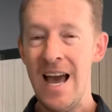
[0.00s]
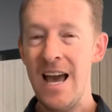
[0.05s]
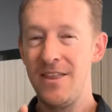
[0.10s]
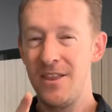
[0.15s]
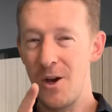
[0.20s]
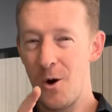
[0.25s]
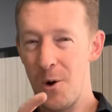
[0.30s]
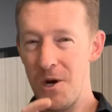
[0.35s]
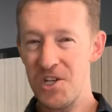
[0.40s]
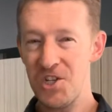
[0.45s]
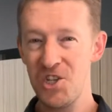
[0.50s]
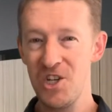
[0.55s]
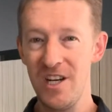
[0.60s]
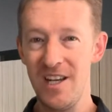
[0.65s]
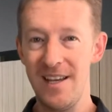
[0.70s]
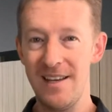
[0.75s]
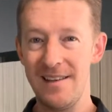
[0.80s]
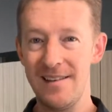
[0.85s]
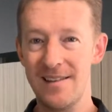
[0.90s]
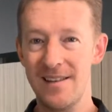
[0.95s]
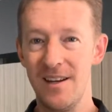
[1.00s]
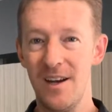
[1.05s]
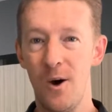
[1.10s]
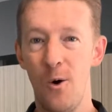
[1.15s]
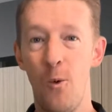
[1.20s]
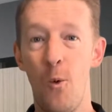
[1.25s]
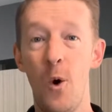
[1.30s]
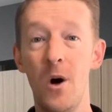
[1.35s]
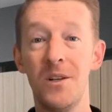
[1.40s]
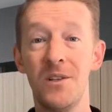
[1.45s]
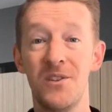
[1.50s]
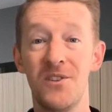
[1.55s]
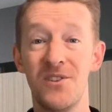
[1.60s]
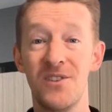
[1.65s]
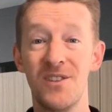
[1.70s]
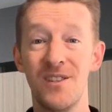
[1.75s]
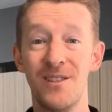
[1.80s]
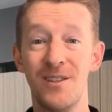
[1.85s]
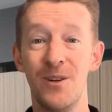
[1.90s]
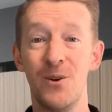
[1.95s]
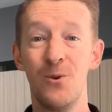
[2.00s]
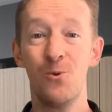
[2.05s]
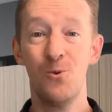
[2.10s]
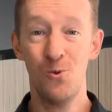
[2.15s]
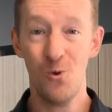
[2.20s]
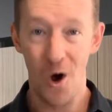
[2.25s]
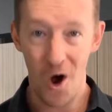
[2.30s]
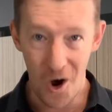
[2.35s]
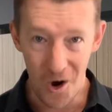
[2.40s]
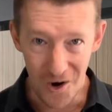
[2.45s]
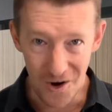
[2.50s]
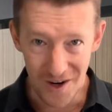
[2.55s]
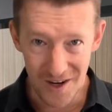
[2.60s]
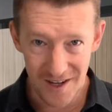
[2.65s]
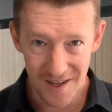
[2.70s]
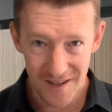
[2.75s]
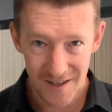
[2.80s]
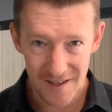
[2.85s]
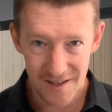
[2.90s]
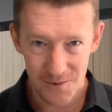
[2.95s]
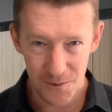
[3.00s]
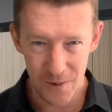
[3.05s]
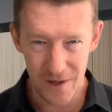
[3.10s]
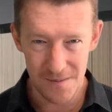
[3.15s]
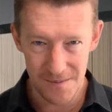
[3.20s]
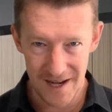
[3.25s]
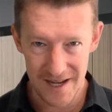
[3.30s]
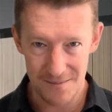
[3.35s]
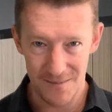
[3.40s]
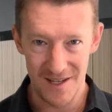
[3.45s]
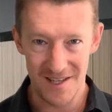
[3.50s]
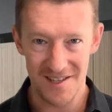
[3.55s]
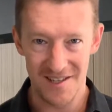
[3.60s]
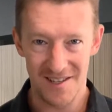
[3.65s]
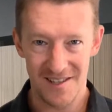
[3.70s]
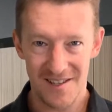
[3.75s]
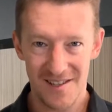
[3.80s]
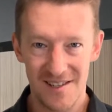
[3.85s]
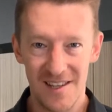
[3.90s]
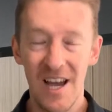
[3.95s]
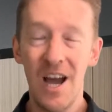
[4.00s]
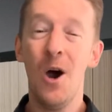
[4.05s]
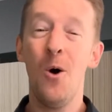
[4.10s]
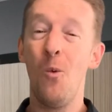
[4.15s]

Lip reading: And the question is, what's wrong with my business?